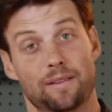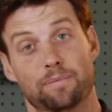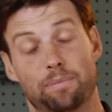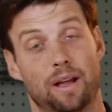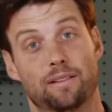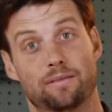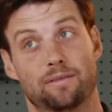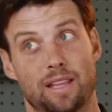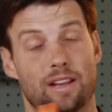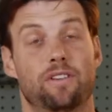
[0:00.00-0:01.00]
But
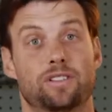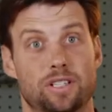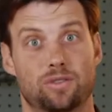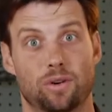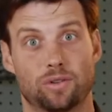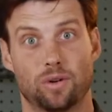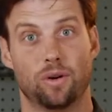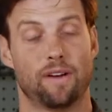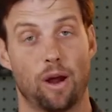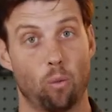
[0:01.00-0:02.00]
the inverse is true too.
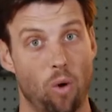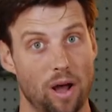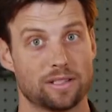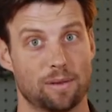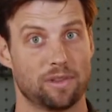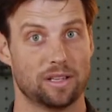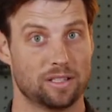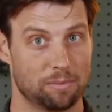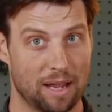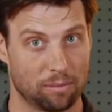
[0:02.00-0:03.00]
If I want something
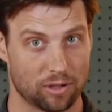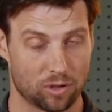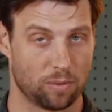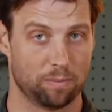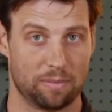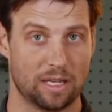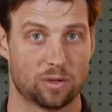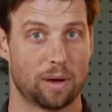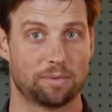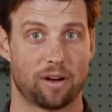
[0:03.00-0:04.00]
to be able to be
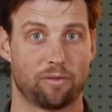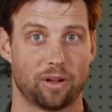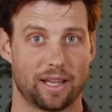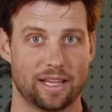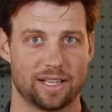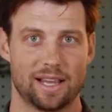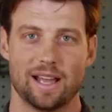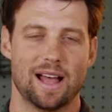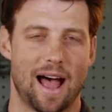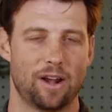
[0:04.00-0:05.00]
swept off really easy,
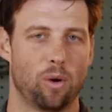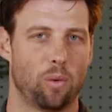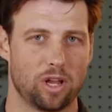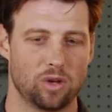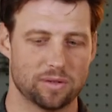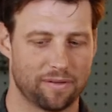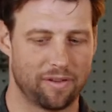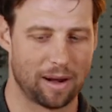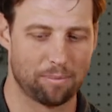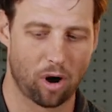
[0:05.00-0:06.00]
I don't want to use a
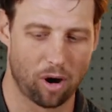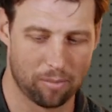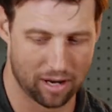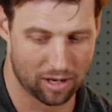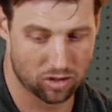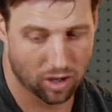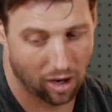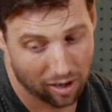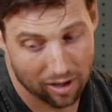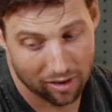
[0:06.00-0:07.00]
very permanent
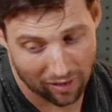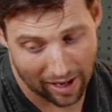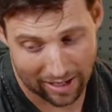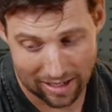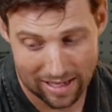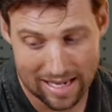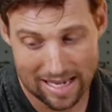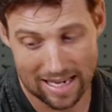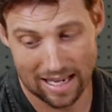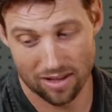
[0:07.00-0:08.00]
chalk like
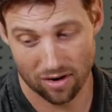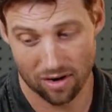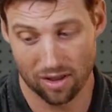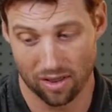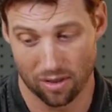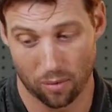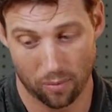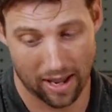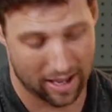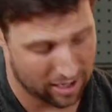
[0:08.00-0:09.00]
either the
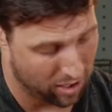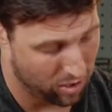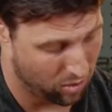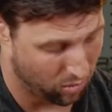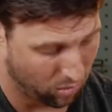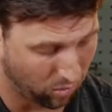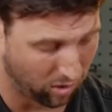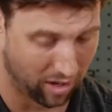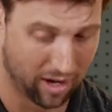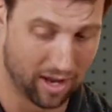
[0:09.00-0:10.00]
red
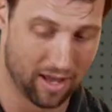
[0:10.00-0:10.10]
or